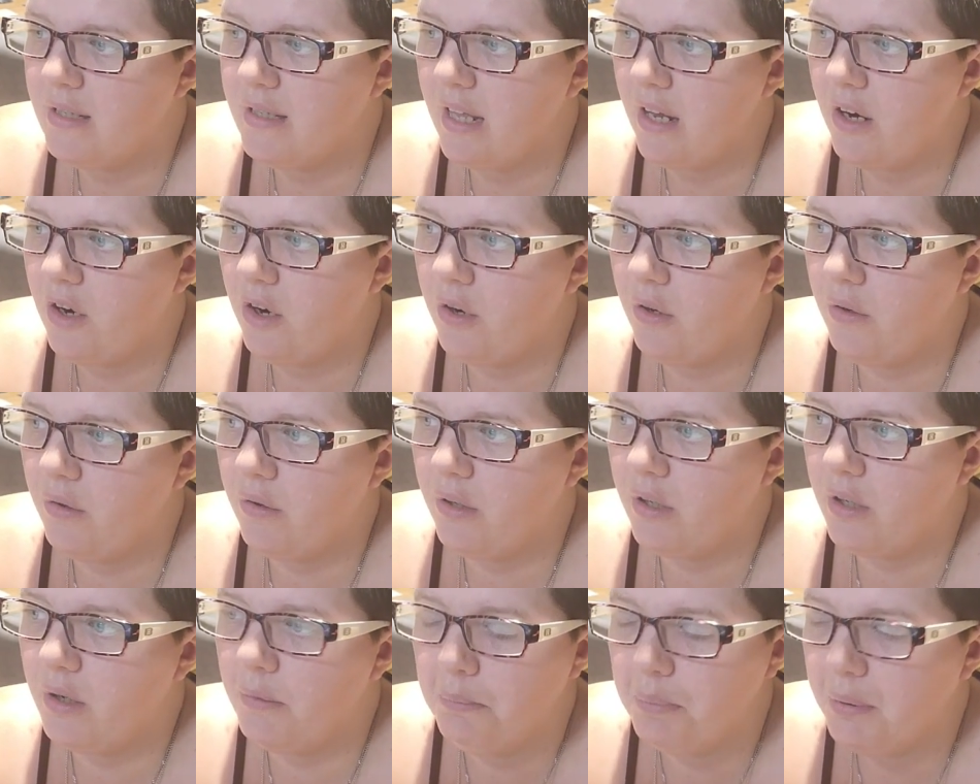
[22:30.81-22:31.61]
that
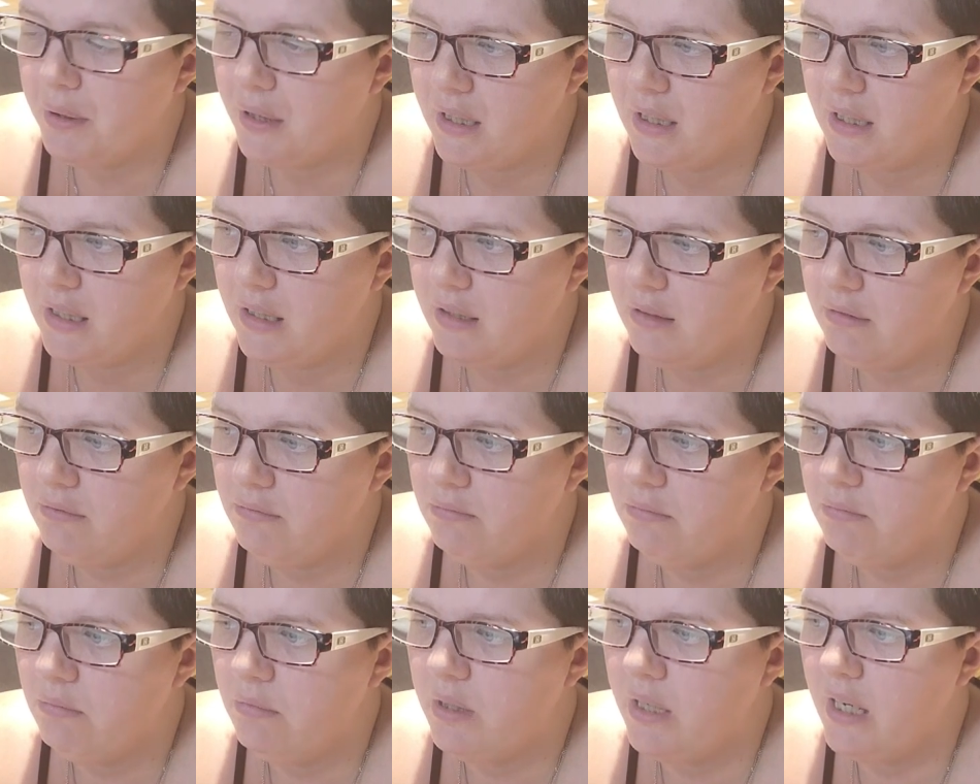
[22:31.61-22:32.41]
aren't complete
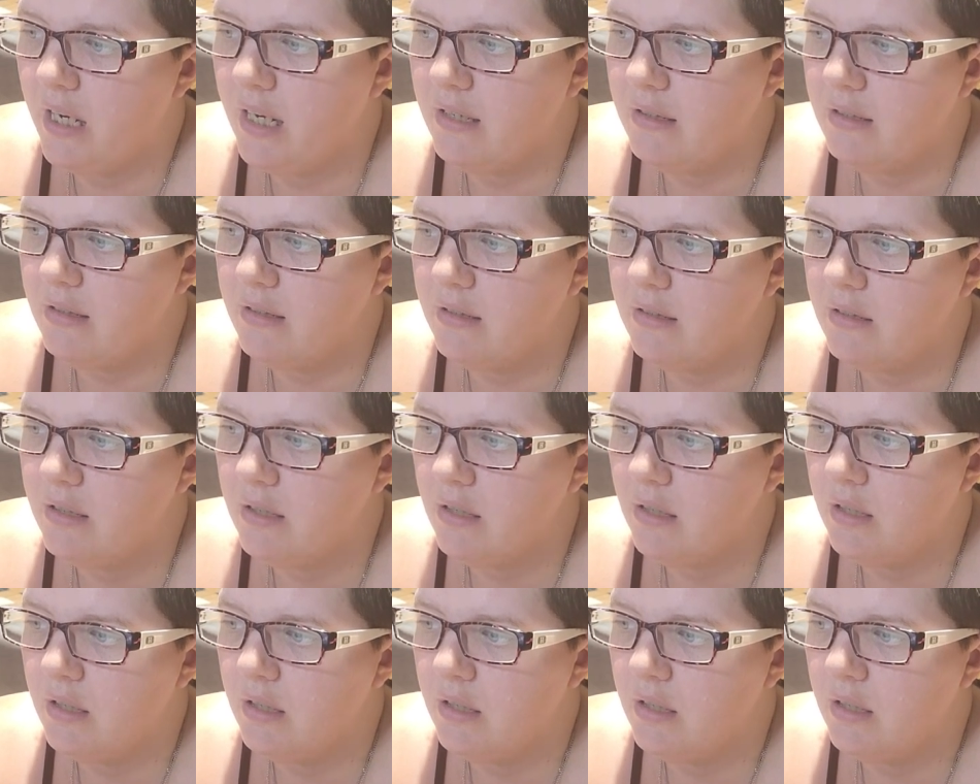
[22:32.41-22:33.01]
yet.